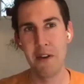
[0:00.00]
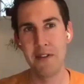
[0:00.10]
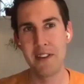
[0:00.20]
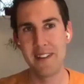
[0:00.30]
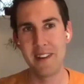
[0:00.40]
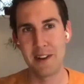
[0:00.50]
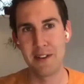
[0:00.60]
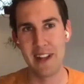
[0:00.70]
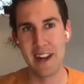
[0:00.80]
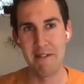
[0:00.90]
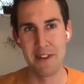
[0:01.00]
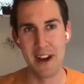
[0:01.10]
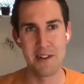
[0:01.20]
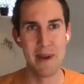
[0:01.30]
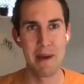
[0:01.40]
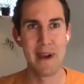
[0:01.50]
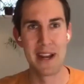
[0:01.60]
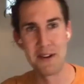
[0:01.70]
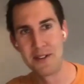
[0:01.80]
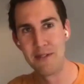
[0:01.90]
one of those things that you still have to actually be a
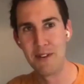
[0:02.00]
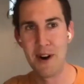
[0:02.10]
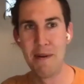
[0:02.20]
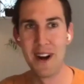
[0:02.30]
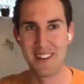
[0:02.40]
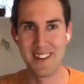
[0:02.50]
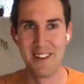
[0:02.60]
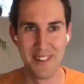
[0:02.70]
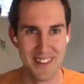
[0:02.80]
paid user for Dropbox